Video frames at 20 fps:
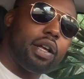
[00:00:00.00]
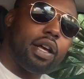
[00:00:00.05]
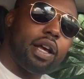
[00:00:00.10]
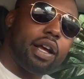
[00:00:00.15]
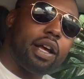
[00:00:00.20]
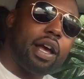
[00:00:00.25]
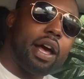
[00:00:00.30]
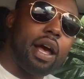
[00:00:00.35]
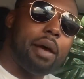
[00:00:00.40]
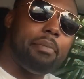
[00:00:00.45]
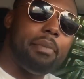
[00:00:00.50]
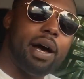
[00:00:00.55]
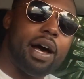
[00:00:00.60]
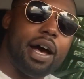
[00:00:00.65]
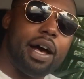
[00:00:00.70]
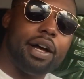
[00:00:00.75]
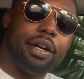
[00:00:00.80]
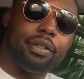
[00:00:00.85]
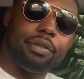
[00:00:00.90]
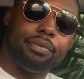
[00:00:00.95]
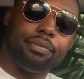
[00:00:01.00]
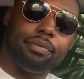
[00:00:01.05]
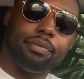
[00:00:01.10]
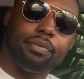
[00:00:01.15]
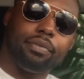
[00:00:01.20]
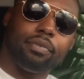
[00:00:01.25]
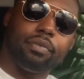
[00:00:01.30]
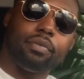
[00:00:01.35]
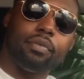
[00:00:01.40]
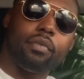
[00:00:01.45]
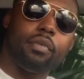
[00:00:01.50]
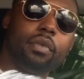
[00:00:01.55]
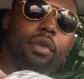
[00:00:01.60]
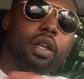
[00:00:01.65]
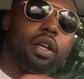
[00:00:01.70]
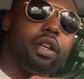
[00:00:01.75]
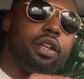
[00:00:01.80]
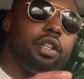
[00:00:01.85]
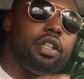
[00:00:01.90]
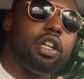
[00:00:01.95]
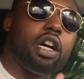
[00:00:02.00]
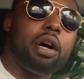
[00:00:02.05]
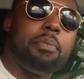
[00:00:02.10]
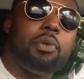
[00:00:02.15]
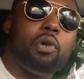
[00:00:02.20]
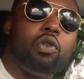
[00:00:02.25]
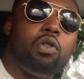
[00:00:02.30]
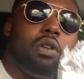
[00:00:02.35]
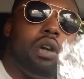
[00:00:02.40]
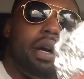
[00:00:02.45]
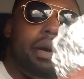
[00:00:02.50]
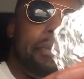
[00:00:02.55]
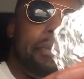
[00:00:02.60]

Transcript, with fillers: I got my double